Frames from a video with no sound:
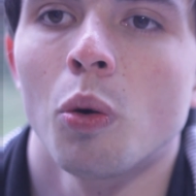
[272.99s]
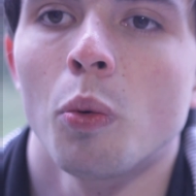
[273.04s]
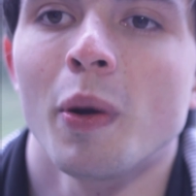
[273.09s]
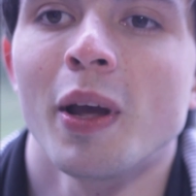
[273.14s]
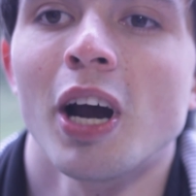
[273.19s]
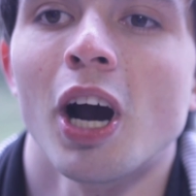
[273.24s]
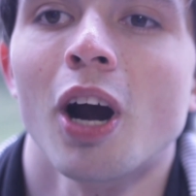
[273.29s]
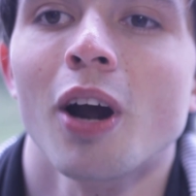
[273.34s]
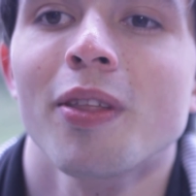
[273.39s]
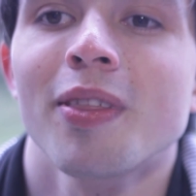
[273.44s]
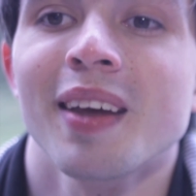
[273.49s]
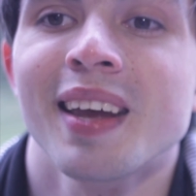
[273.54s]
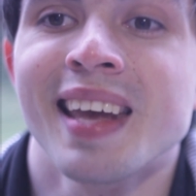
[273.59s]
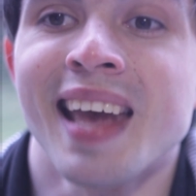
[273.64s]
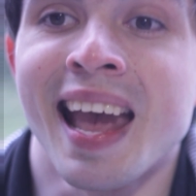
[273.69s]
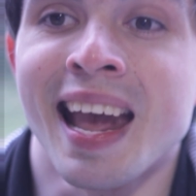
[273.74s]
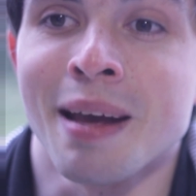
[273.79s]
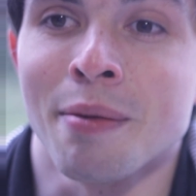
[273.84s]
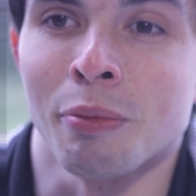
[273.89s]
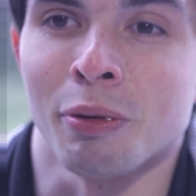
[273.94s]
We are the
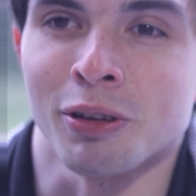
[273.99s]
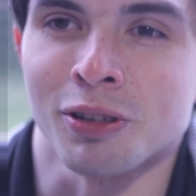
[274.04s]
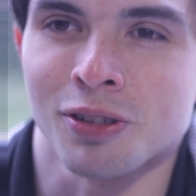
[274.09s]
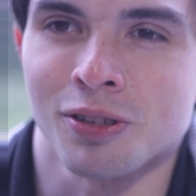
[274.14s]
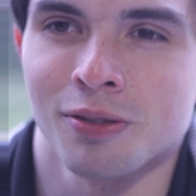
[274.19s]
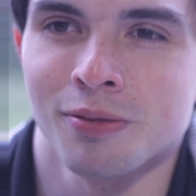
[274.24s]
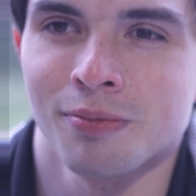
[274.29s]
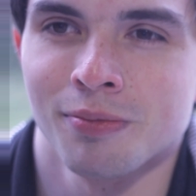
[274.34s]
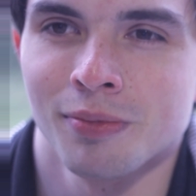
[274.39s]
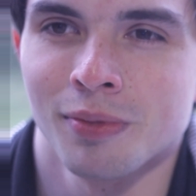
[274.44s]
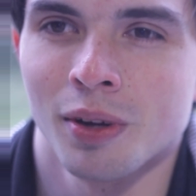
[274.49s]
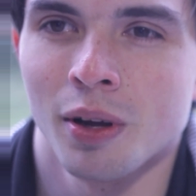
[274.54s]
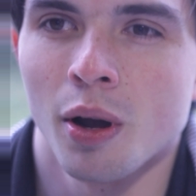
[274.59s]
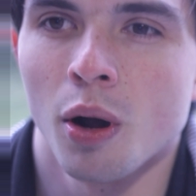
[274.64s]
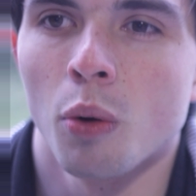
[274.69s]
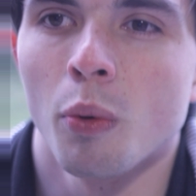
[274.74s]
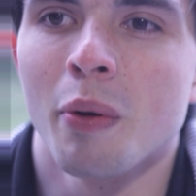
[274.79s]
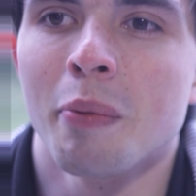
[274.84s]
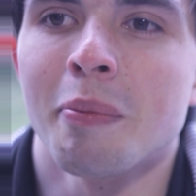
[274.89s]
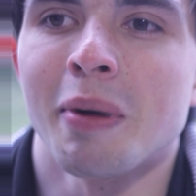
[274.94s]
gamers.
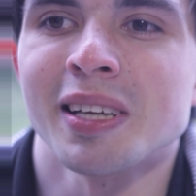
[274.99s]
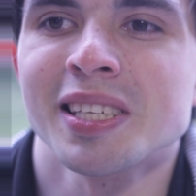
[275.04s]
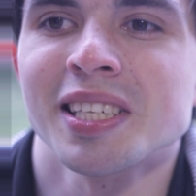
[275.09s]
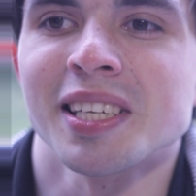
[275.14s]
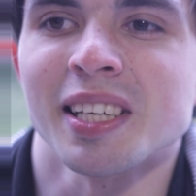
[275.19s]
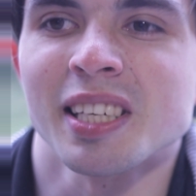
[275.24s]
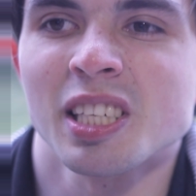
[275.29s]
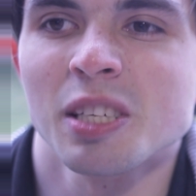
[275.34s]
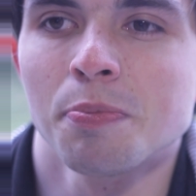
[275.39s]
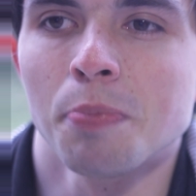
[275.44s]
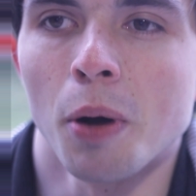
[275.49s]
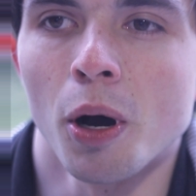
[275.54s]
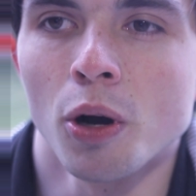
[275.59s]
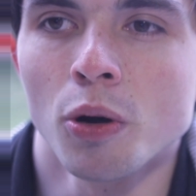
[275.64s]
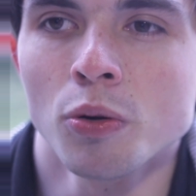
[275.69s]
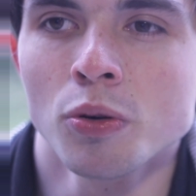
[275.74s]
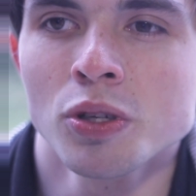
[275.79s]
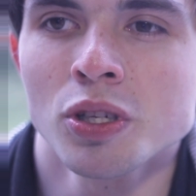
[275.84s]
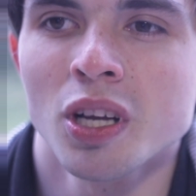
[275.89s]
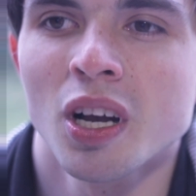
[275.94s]
We must
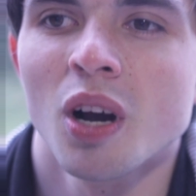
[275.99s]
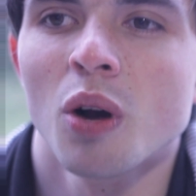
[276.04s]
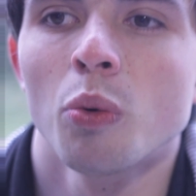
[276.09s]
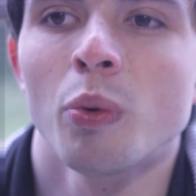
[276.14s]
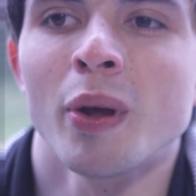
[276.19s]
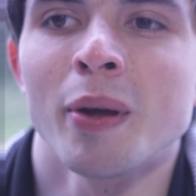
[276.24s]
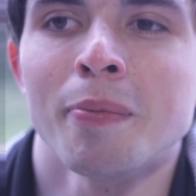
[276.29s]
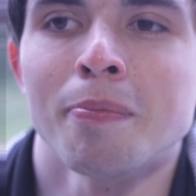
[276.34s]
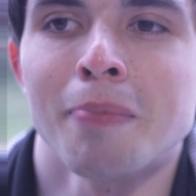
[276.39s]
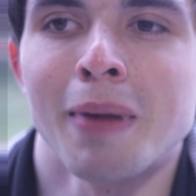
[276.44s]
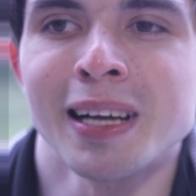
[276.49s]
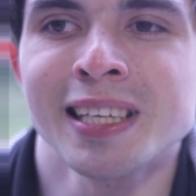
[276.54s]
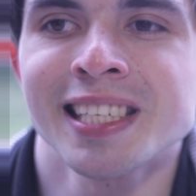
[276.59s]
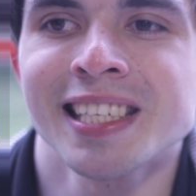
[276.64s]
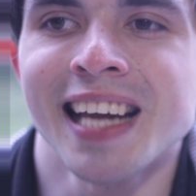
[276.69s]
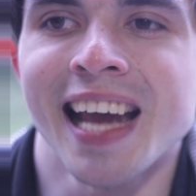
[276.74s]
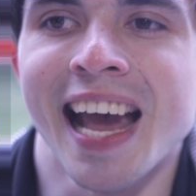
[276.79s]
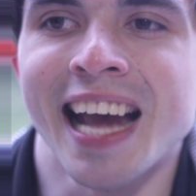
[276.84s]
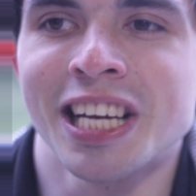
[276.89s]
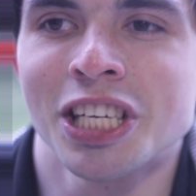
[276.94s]
expose, we
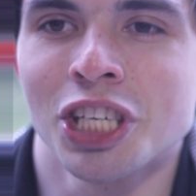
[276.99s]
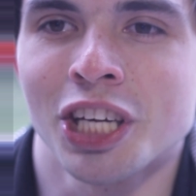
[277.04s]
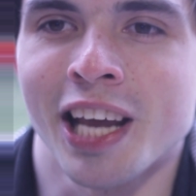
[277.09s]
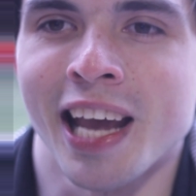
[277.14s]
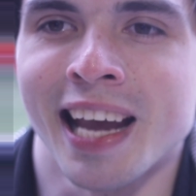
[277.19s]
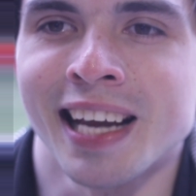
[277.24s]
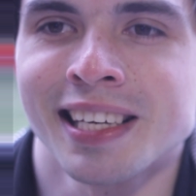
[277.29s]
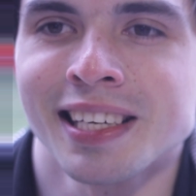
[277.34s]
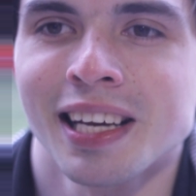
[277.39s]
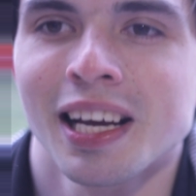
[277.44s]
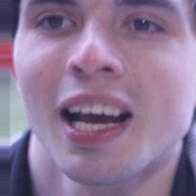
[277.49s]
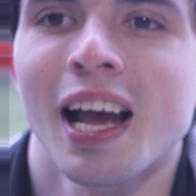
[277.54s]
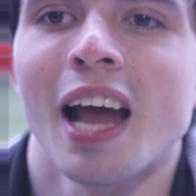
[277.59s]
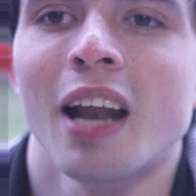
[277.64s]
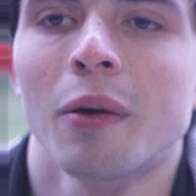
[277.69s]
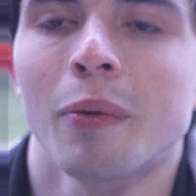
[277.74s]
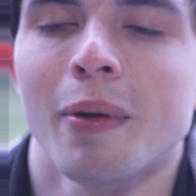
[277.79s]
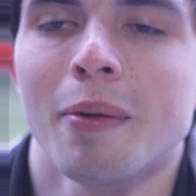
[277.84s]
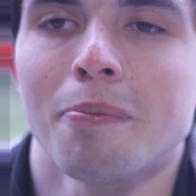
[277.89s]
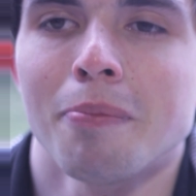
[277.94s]
must educate,
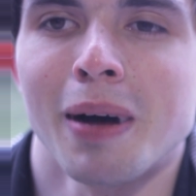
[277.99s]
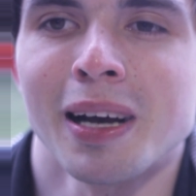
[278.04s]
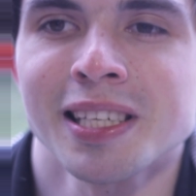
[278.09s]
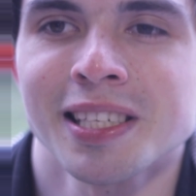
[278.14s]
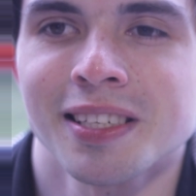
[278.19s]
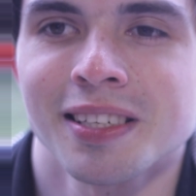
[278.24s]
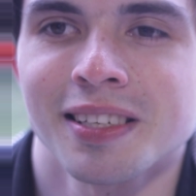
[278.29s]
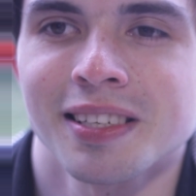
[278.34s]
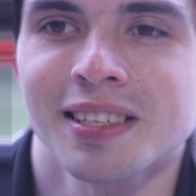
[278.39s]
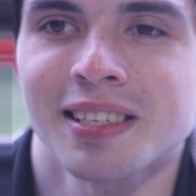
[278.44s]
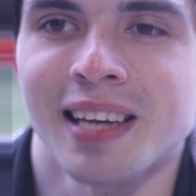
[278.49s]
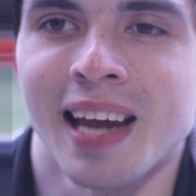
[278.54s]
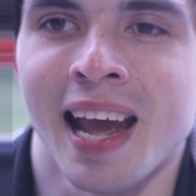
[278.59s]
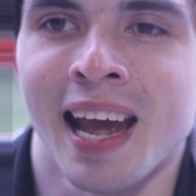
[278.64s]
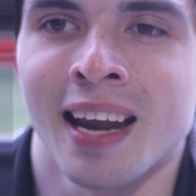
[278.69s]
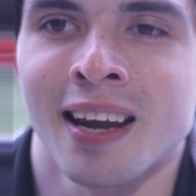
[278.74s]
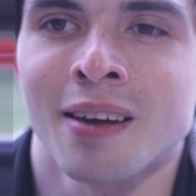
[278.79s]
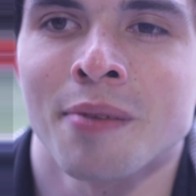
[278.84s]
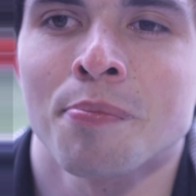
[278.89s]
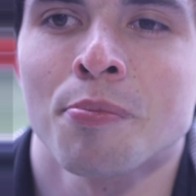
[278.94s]
and we must
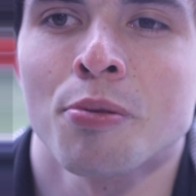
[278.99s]
stand